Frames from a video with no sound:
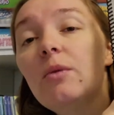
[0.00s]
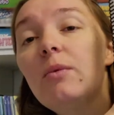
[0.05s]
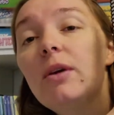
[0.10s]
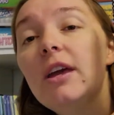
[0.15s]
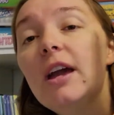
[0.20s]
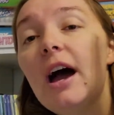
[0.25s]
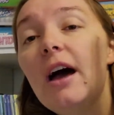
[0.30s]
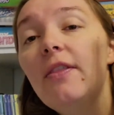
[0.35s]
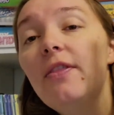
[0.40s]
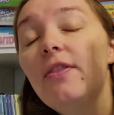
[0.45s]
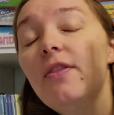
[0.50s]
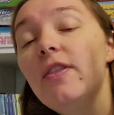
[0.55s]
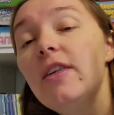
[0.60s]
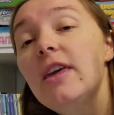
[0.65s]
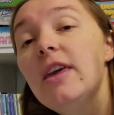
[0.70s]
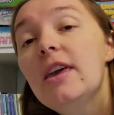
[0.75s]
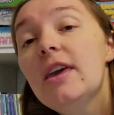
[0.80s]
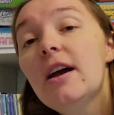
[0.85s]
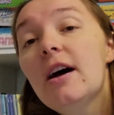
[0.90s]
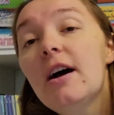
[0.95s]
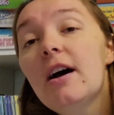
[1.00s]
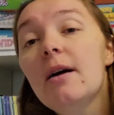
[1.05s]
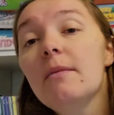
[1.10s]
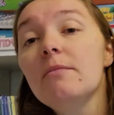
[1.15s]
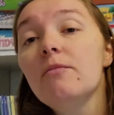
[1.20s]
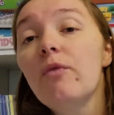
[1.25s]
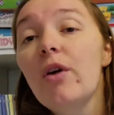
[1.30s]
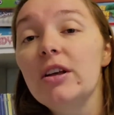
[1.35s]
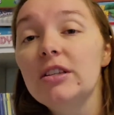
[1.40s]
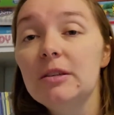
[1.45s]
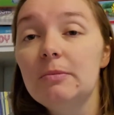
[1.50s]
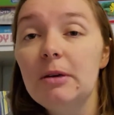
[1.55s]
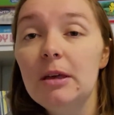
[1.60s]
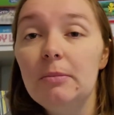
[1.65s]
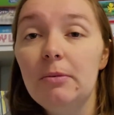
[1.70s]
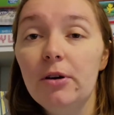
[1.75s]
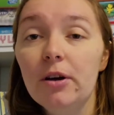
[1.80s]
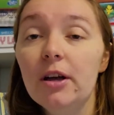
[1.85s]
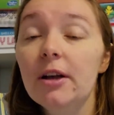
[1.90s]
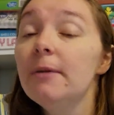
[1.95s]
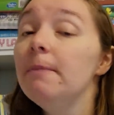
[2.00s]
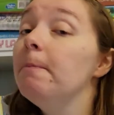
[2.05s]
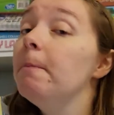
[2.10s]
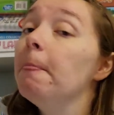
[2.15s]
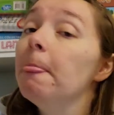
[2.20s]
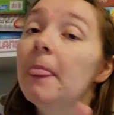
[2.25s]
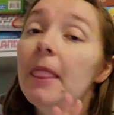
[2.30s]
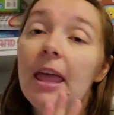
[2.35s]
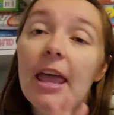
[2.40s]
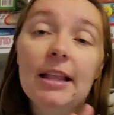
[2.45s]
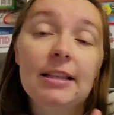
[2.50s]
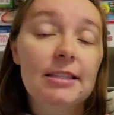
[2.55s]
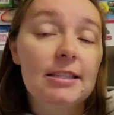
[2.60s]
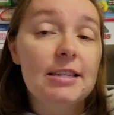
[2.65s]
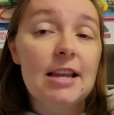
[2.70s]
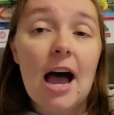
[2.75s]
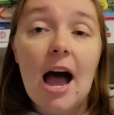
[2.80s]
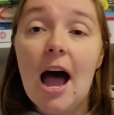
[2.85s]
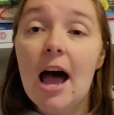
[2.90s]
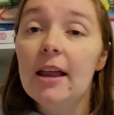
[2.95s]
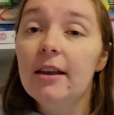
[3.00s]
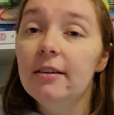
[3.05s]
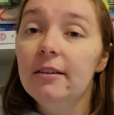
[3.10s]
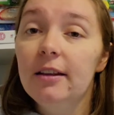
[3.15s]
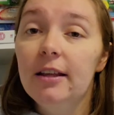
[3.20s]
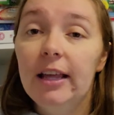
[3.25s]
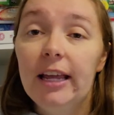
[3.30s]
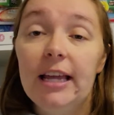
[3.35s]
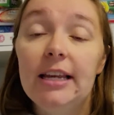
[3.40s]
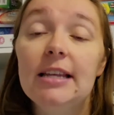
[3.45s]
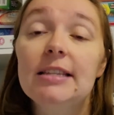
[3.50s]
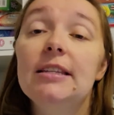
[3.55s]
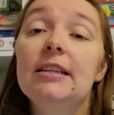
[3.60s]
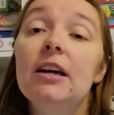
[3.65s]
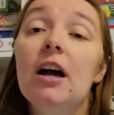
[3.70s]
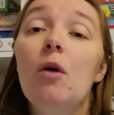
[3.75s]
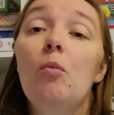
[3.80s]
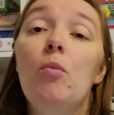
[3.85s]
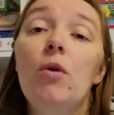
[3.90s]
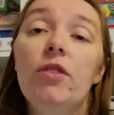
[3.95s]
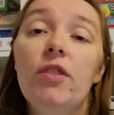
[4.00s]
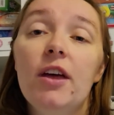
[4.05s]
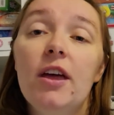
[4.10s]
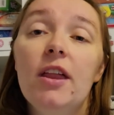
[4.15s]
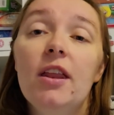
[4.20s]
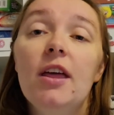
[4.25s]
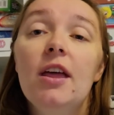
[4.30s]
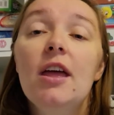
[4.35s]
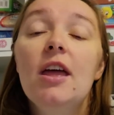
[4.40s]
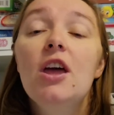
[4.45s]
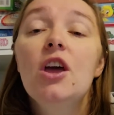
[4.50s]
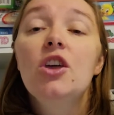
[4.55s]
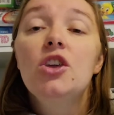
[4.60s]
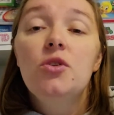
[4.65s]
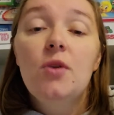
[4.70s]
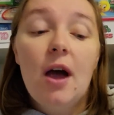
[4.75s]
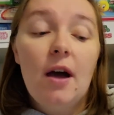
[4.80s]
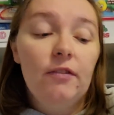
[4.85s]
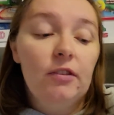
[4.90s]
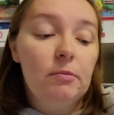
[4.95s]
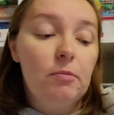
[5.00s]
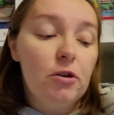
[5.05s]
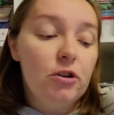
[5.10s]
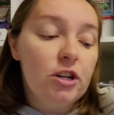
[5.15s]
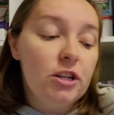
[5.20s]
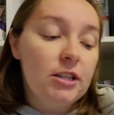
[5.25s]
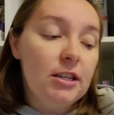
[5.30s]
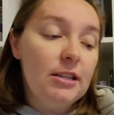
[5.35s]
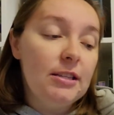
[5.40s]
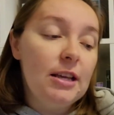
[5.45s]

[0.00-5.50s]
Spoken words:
we got the recipe book. It's not, like, it doesn't come with it. You have to purchase it